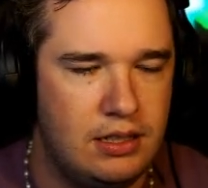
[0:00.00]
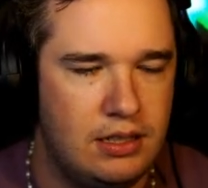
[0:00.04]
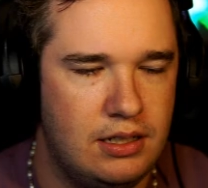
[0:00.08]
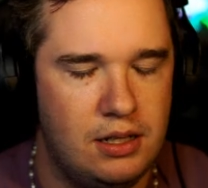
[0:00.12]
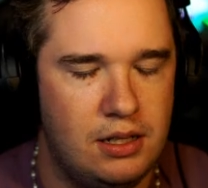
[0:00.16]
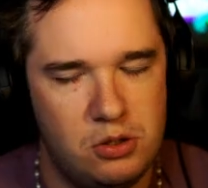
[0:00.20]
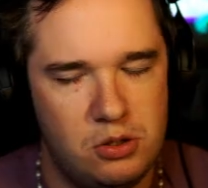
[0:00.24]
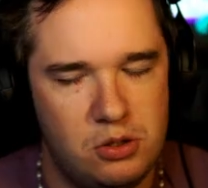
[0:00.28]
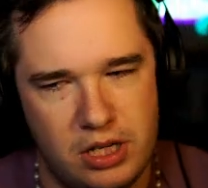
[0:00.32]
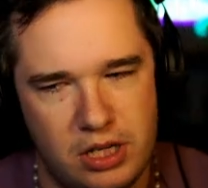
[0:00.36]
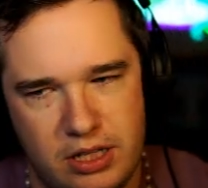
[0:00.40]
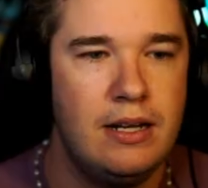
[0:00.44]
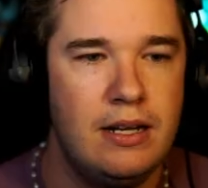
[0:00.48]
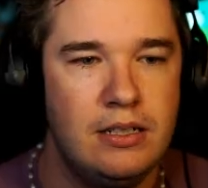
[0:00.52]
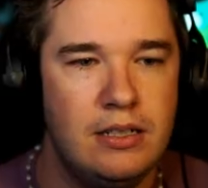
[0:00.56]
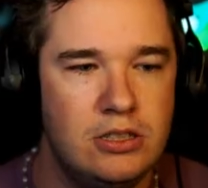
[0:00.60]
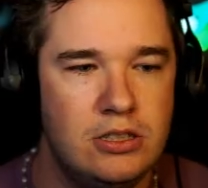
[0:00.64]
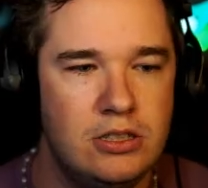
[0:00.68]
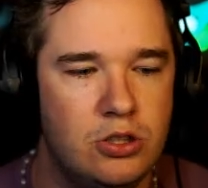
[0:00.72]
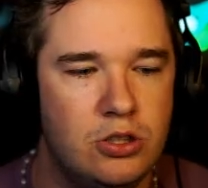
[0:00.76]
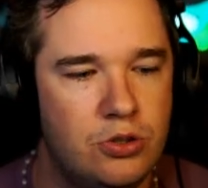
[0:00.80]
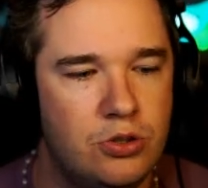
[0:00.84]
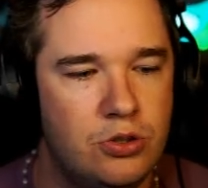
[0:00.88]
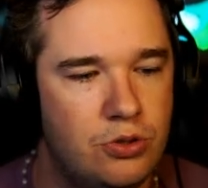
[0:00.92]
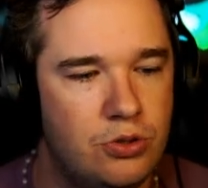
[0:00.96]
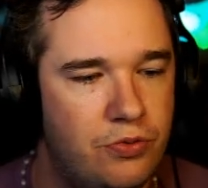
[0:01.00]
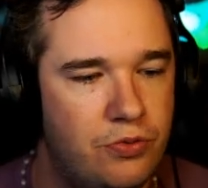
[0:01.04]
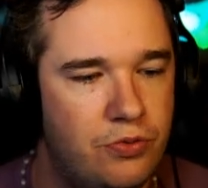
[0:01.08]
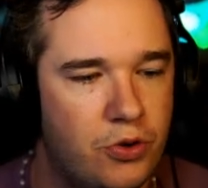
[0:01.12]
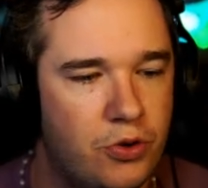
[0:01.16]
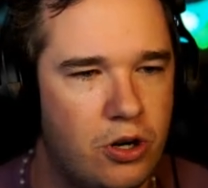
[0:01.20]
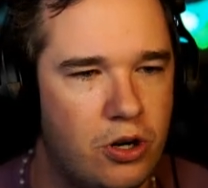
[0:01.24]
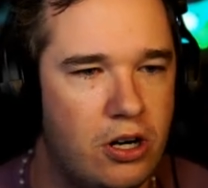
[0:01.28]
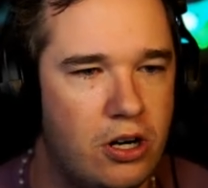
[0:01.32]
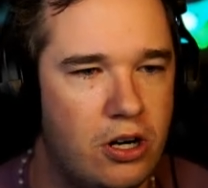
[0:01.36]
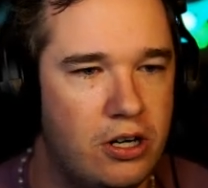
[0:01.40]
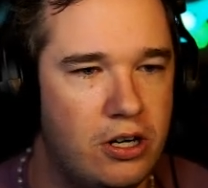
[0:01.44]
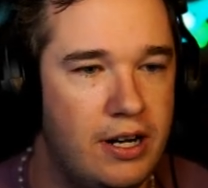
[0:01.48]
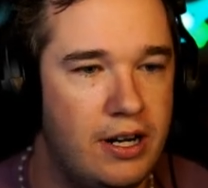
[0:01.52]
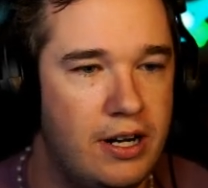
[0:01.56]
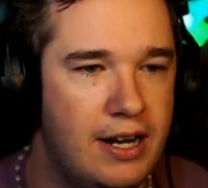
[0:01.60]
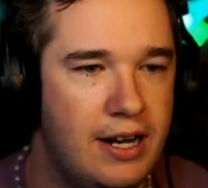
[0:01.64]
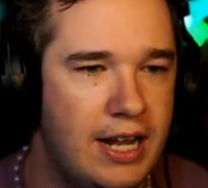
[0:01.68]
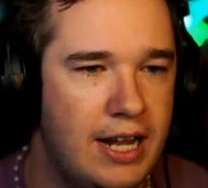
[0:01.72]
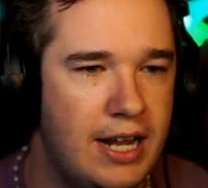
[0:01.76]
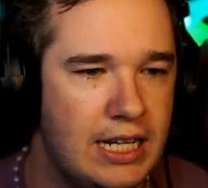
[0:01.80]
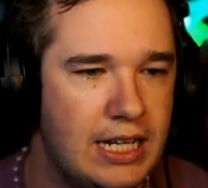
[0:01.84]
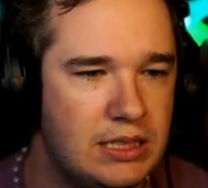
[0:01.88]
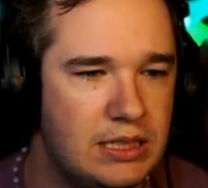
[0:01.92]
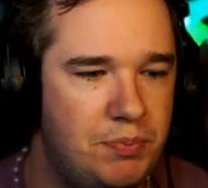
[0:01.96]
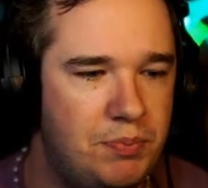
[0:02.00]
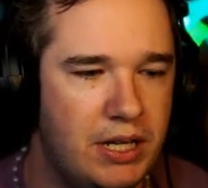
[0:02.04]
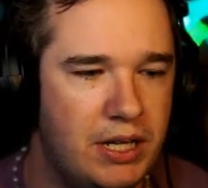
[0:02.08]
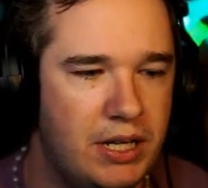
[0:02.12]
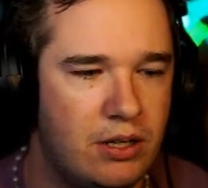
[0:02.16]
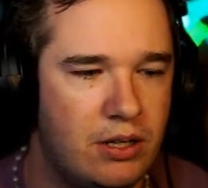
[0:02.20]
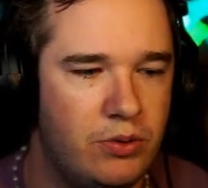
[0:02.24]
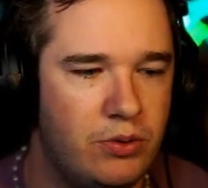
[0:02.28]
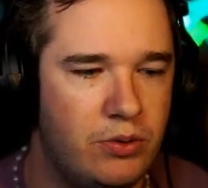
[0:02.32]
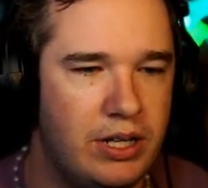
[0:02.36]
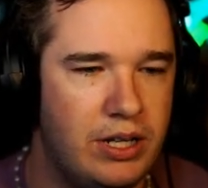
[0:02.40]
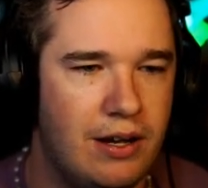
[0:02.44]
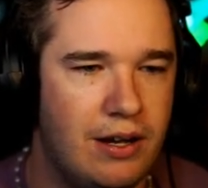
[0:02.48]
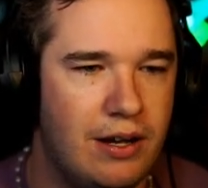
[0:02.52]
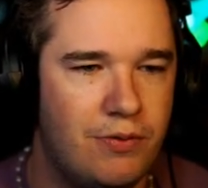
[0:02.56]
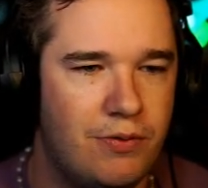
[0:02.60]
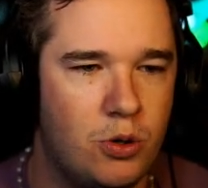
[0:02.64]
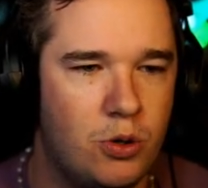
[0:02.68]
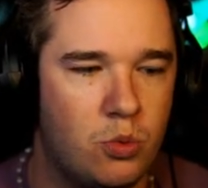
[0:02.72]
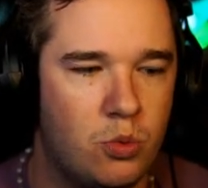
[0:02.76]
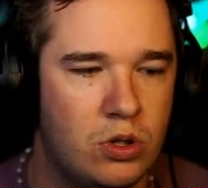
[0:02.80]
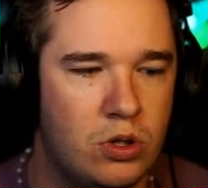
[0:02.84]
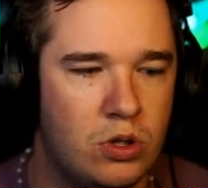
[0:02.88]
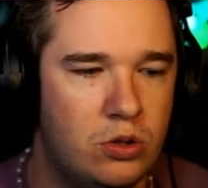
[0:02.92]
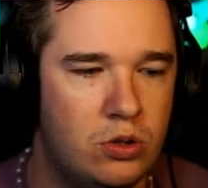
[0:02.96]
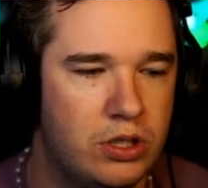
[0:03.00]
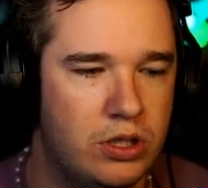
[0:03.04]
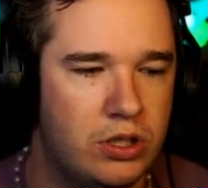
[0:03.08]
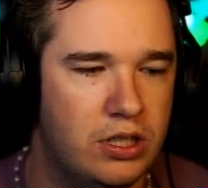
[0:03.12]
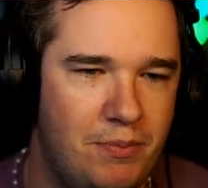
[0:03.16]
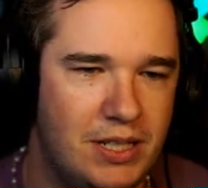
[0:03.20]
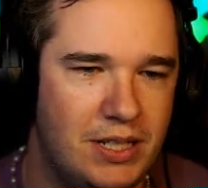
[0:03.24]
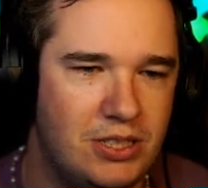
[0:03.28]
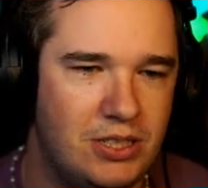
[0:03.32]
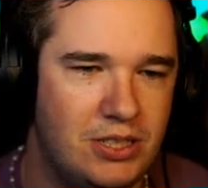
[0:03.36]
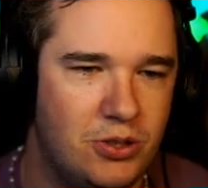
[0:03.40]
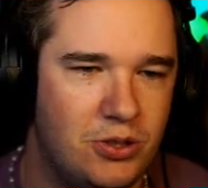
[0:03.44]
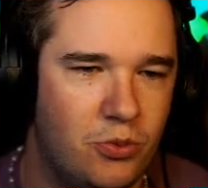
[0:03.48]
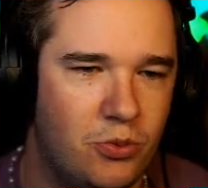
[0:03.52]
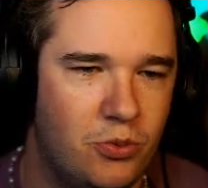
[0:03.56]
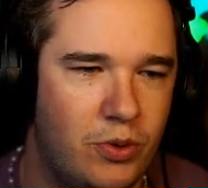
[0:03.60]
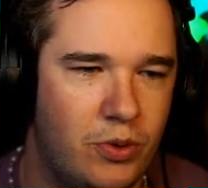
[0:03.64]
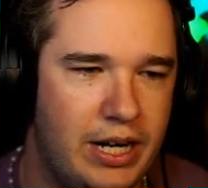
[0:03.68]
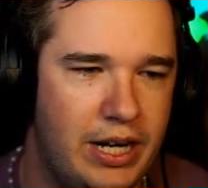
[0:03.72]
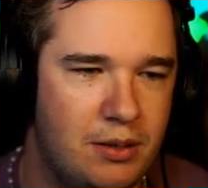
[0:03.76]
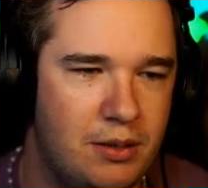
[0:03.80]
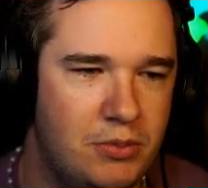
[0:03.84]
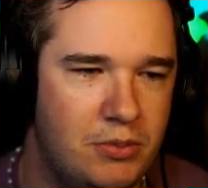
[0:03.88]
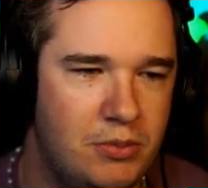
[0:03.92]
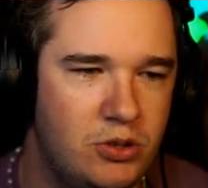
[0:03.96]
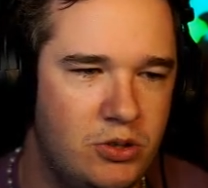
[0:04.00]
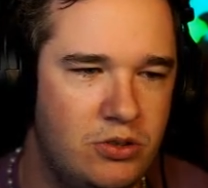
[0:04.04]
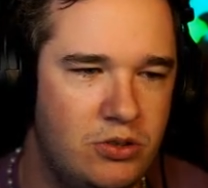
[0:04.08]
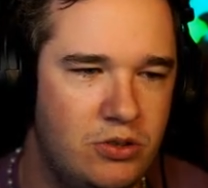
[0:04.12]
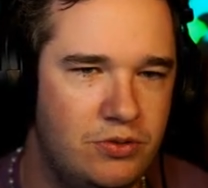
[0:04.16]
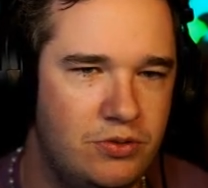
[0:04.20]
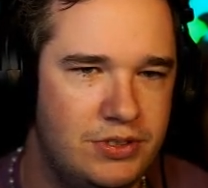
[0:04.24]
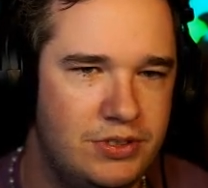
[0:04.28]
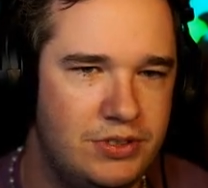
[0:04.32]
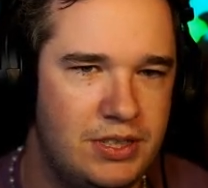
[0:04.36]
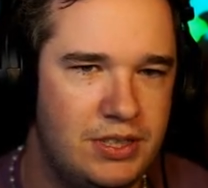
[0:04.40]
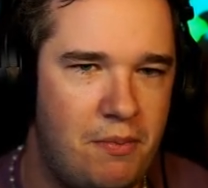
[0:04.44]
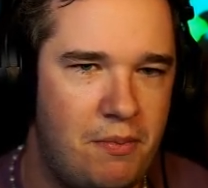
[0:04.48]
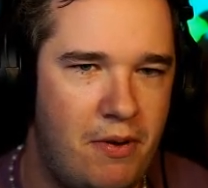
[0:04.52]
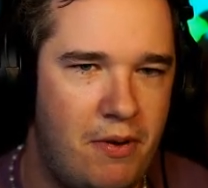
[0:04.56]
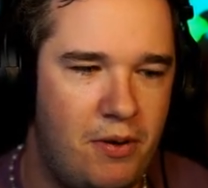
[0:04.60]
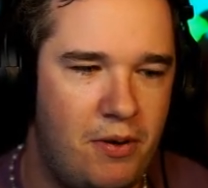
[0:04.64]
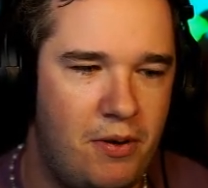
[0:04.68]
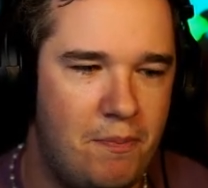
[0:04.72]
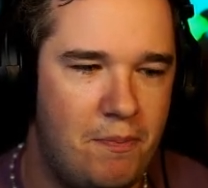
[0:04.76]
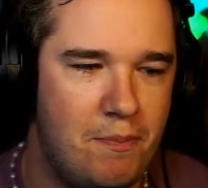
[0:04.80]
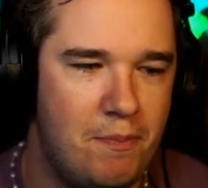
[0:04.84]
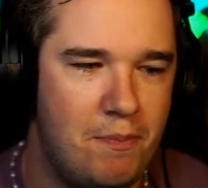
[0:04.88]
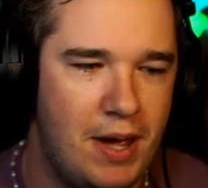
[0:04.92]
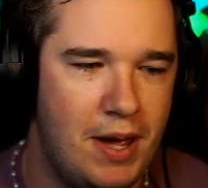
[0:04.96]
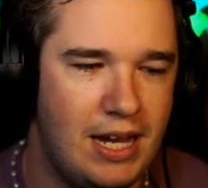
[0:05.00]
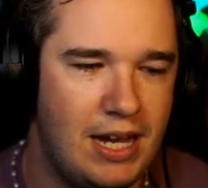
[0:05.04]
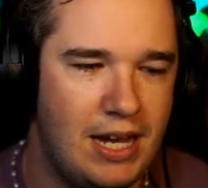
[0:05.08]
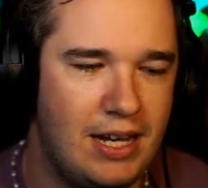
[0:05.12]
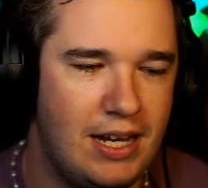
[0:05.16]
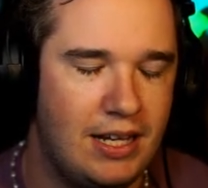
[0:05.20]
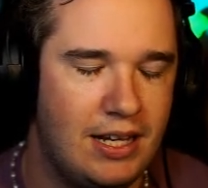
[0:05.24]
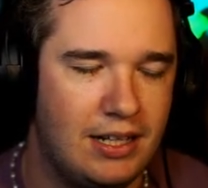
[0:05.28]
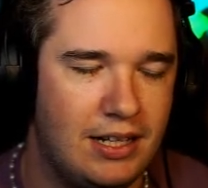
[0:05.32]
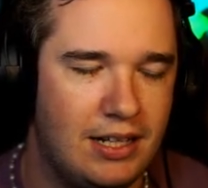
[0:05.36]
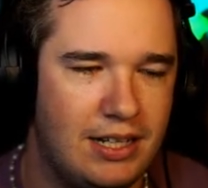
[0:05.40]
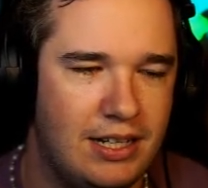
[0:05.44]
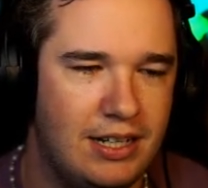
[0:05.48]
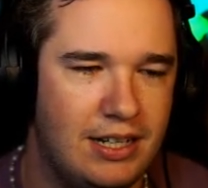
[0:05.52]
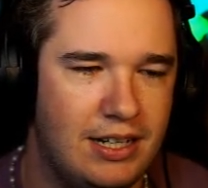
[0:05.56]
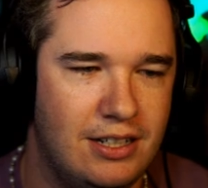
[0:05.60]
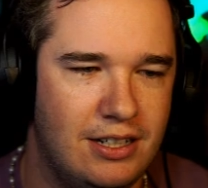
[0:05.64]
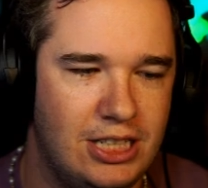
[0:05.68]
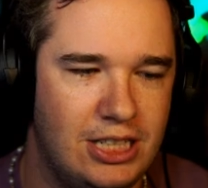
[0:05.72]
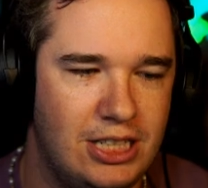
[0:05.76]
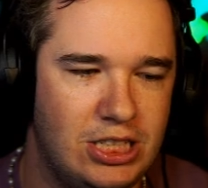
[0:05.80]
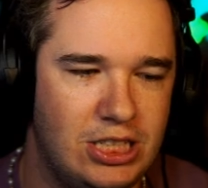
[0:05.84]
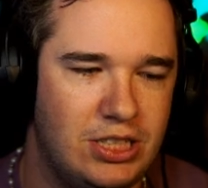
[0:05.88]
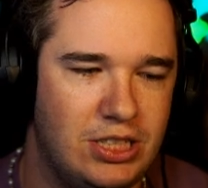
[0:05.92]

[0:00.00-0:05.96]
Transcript: Okay. So for our next pick, we have Corona, your Way to Move's main character.